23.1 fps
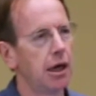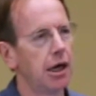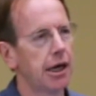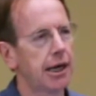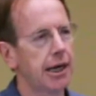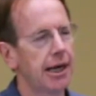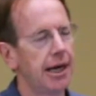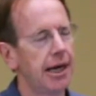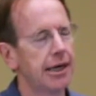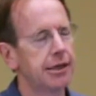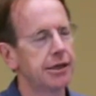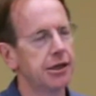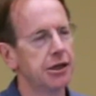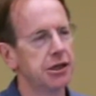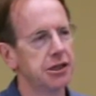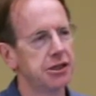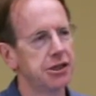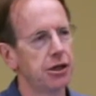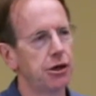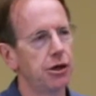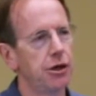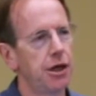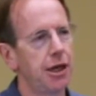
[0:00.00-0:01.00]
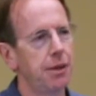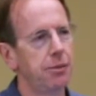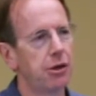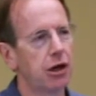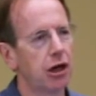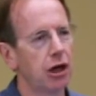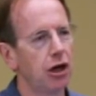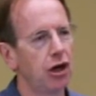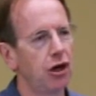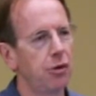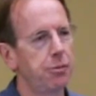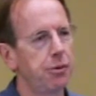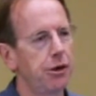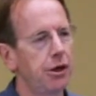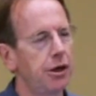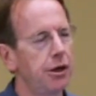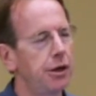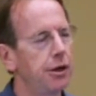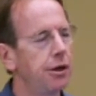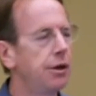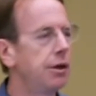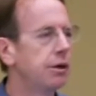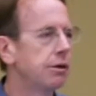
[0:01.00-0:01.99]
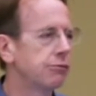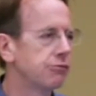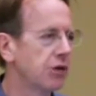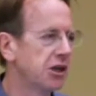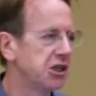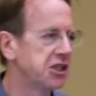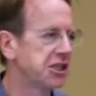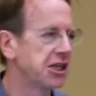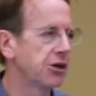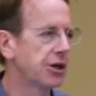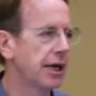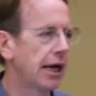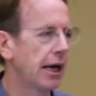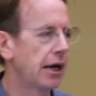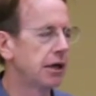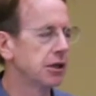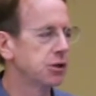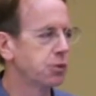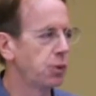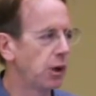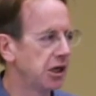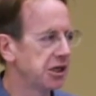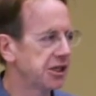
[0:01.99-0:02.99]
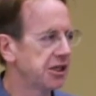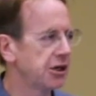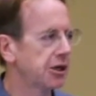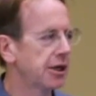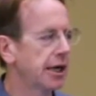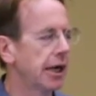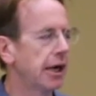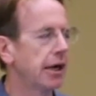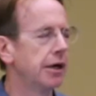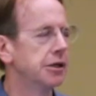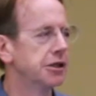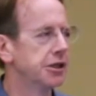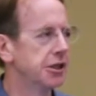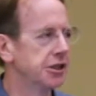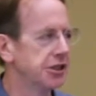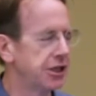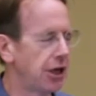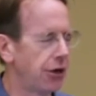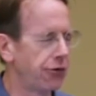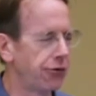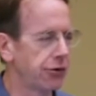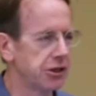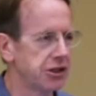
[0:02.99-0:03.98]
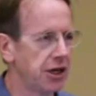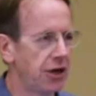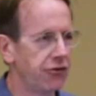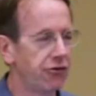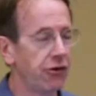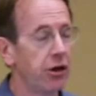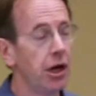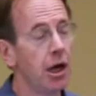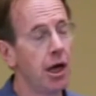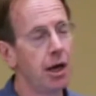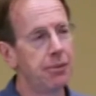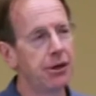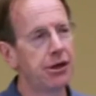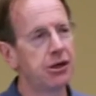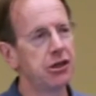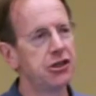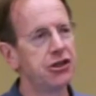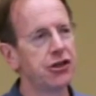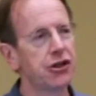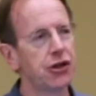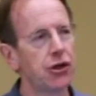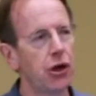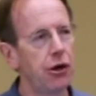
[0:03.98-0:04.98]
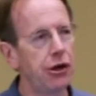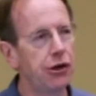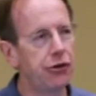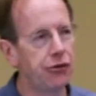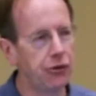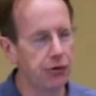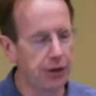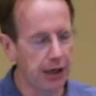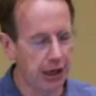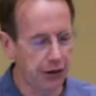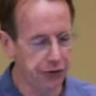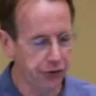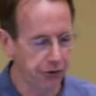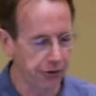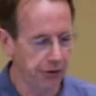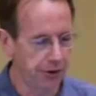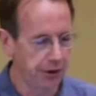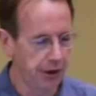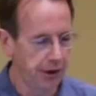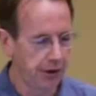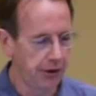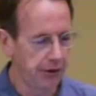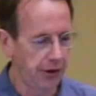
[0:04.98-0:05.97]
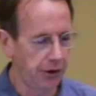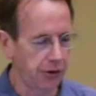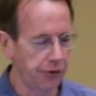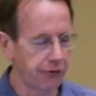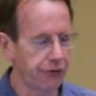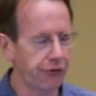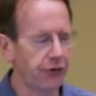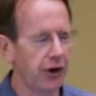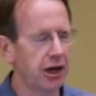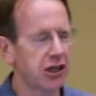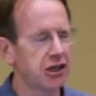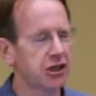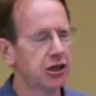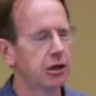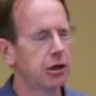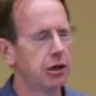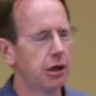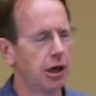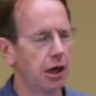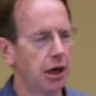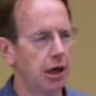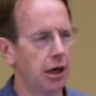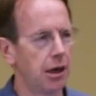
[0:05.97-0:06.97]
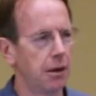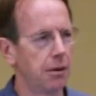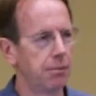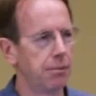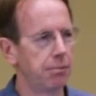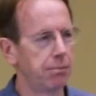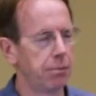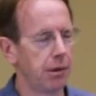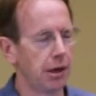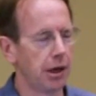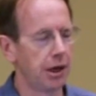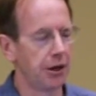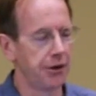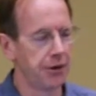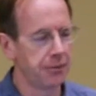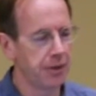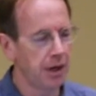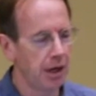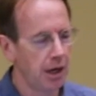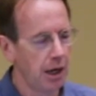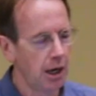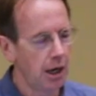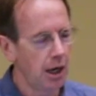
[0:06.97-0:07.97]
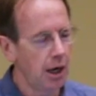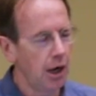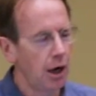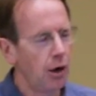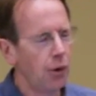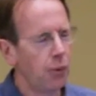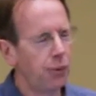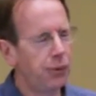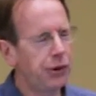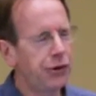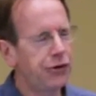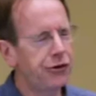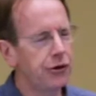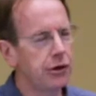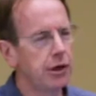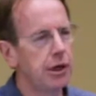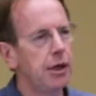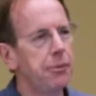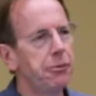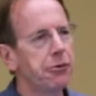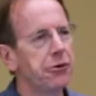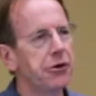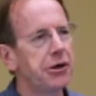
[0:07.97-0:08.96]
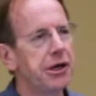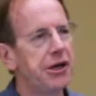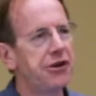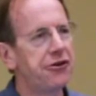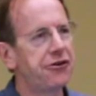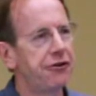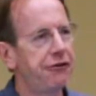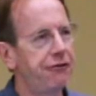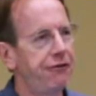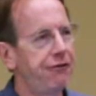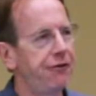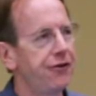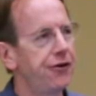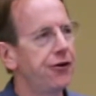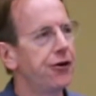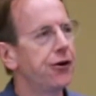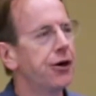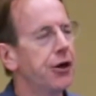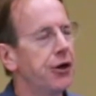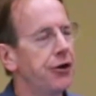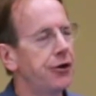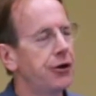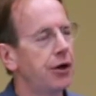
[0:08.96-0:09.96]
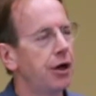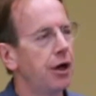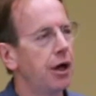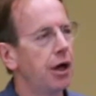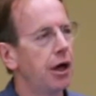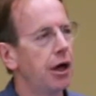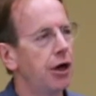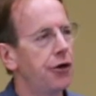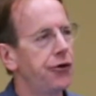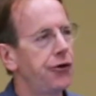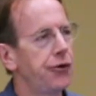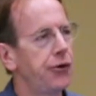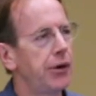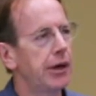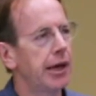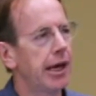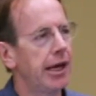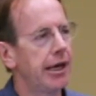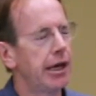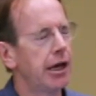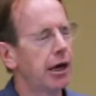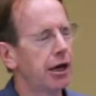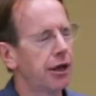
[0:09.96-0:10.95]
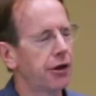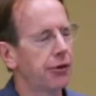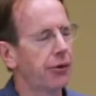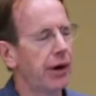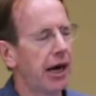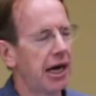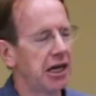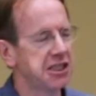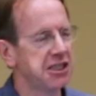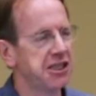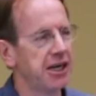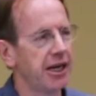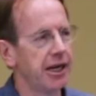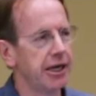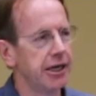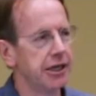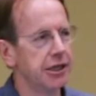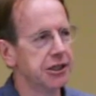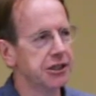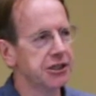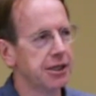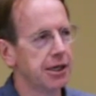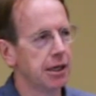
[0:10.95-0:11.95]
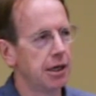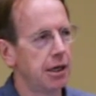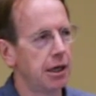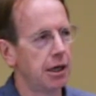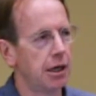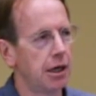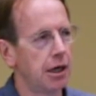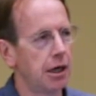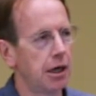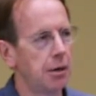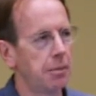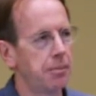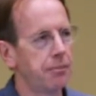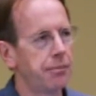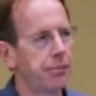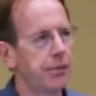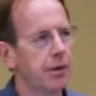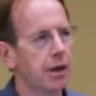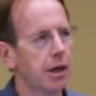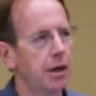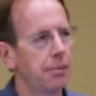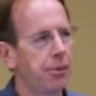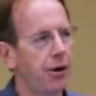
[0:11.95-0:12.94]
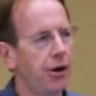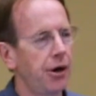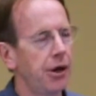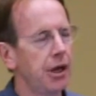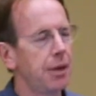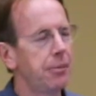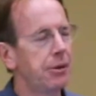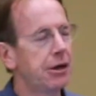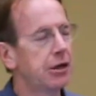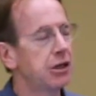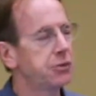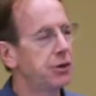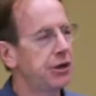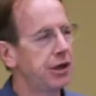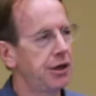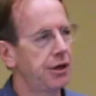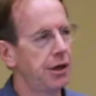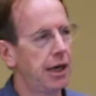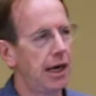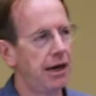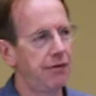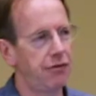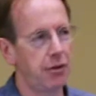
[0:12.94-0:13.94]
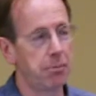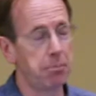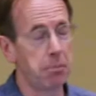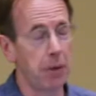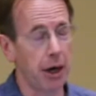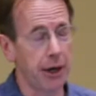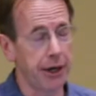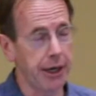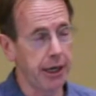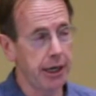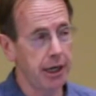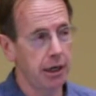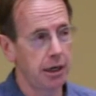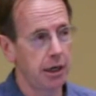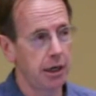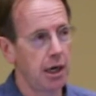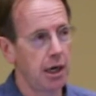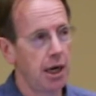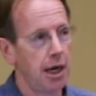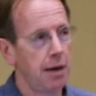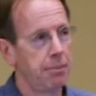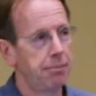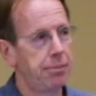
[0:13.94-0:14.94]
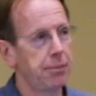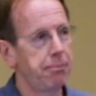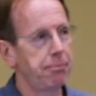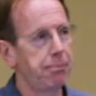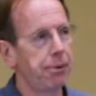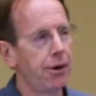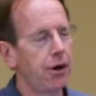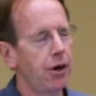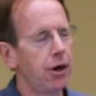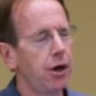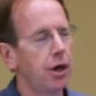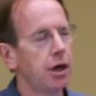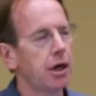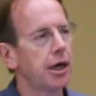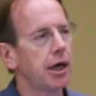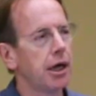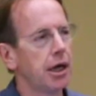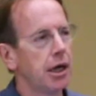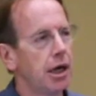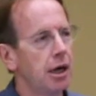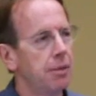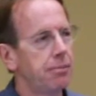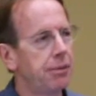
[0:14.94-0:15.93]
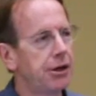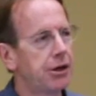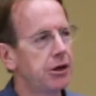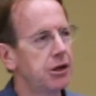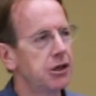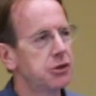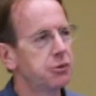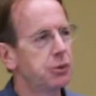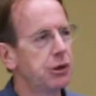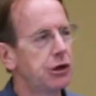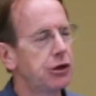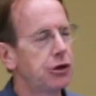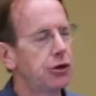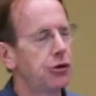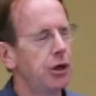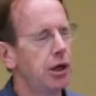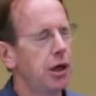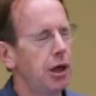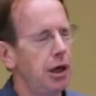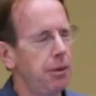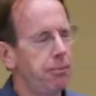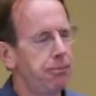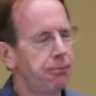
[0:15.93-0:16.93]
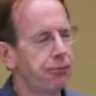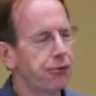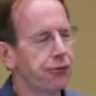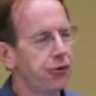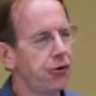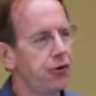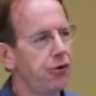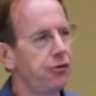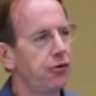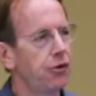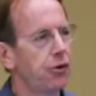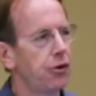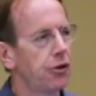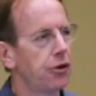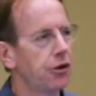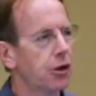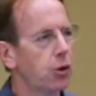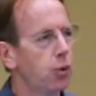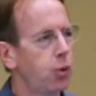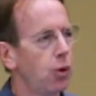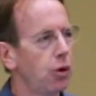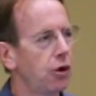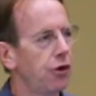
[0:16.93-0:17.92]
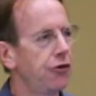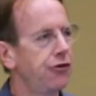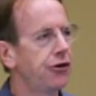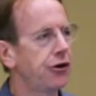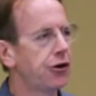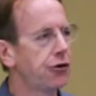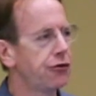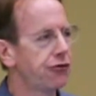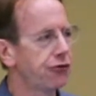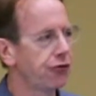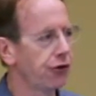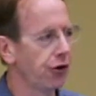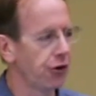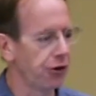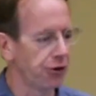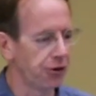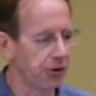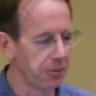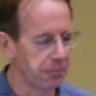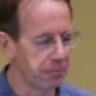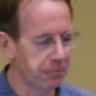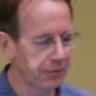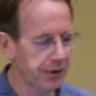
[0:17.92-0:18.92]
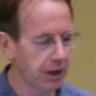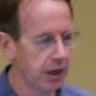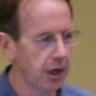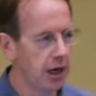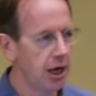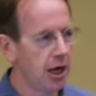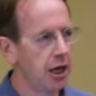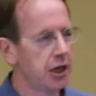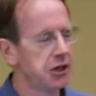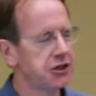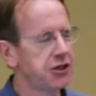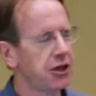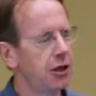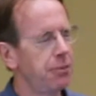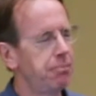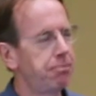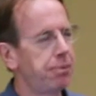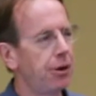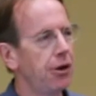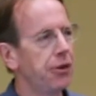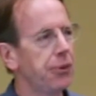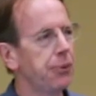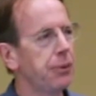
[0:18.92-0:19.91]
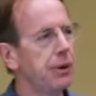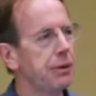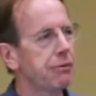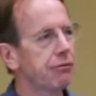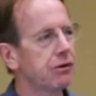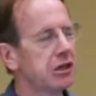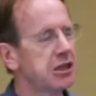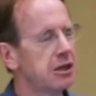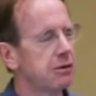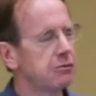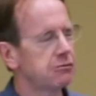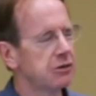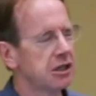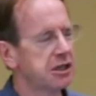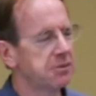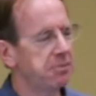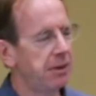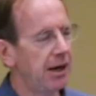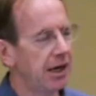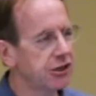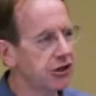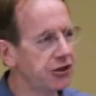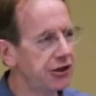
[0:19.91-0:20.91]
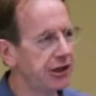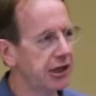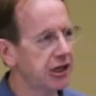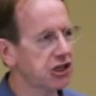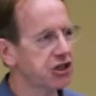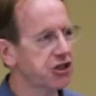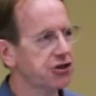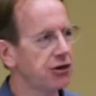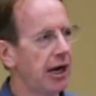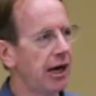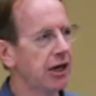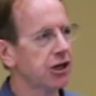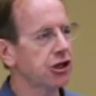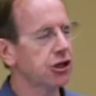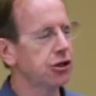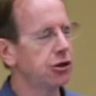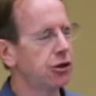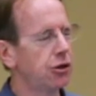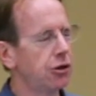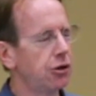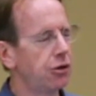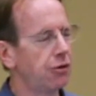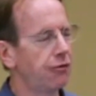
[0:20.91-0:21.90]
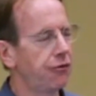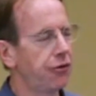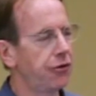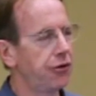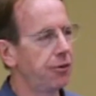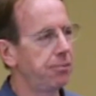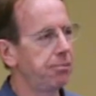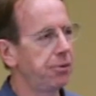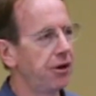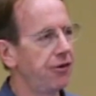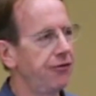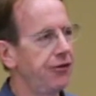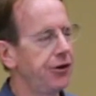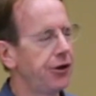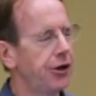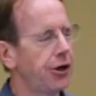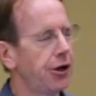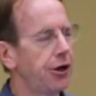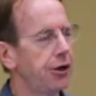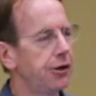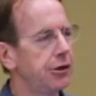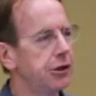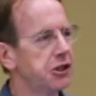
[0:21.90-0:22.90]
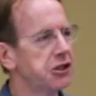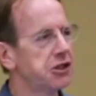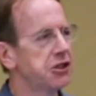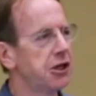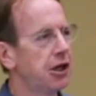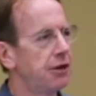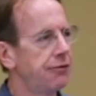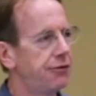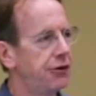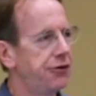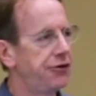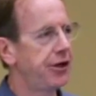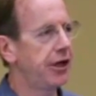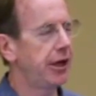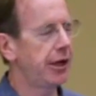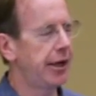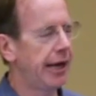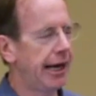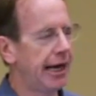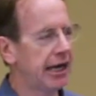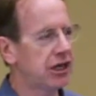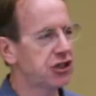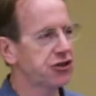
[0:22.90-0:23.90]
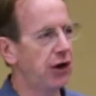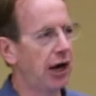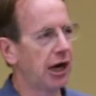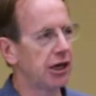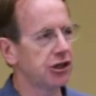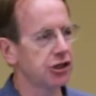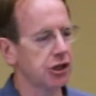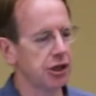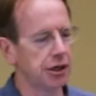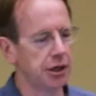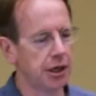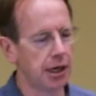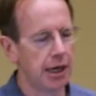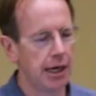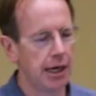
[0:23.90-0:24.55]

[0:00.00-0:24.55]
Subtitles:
collected. So hemoglobin, red cell counts, white cell counts, etc., because you can only do that on fresh blood. We deliberately deferred doing any other assays, partly because we didn't have the money, but partly because we could improve on the quality control. So both with respect to the extraction of the buffy coats for DNA extraction,